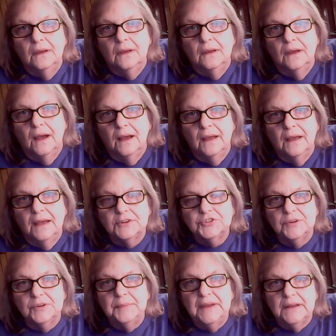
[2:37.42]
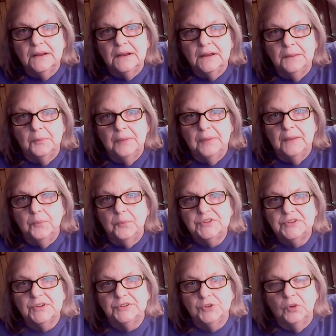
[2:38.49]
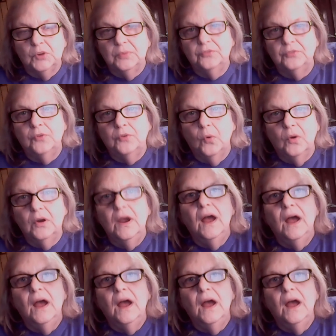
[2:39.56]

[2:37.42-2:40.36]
I actually made a clip about poison control before.